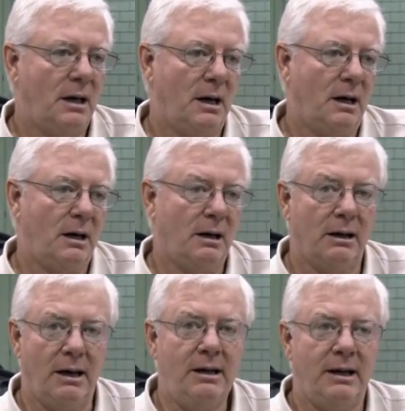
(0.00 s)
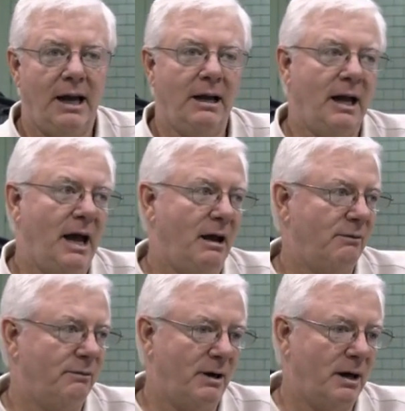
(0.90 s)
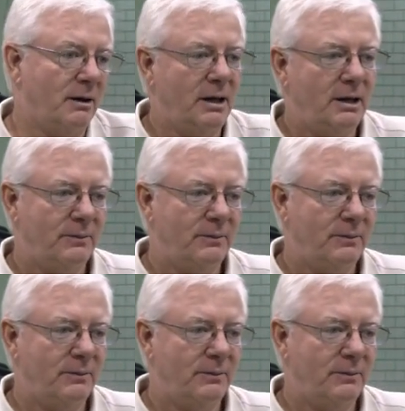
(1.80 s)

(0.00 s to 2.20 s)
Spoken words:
and have